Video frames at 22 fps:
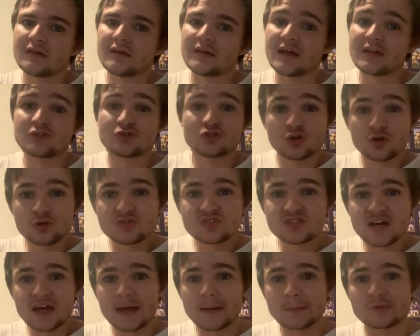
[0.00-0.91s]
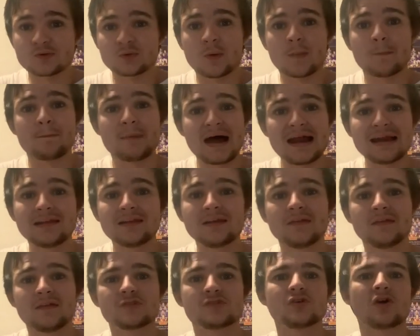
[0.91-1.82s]
Now, two teams were
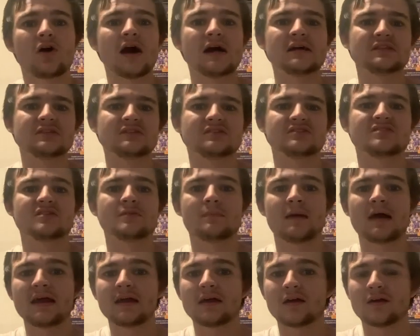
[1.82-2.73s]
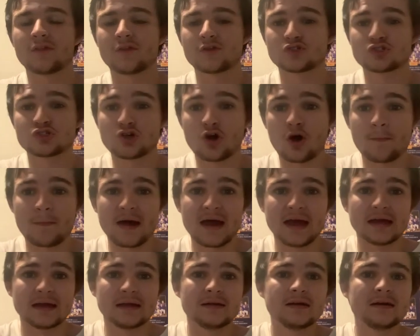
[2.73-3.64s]
battling the Titans to make the top
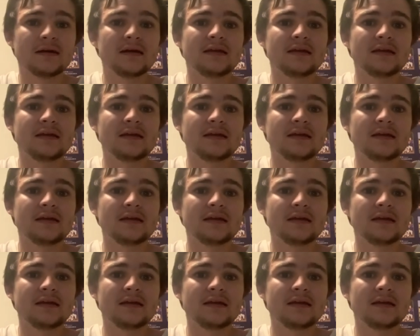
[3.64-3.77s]
eight.